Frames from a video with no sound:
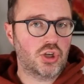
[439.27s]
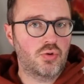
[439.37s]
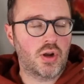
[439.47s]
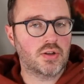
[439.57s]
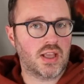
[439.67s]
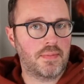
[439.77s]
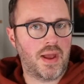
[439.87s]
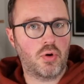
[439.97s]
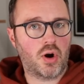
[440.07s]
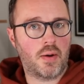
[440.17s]
Who knows? They
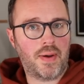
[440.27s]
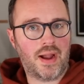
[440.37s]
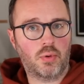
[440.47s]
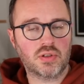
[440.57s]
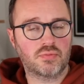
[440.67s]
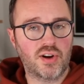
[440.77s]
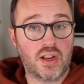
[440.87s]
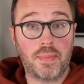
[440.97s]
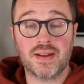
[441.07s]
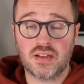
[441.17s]
may well come back with some really
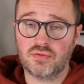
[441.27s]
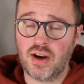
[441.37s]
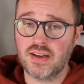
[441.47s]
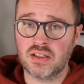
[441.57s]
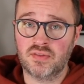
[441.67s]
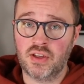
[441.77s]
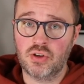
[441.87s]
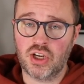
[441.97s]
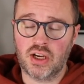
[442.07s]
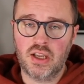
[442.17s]
competitive rates in the
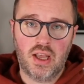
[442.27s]
future.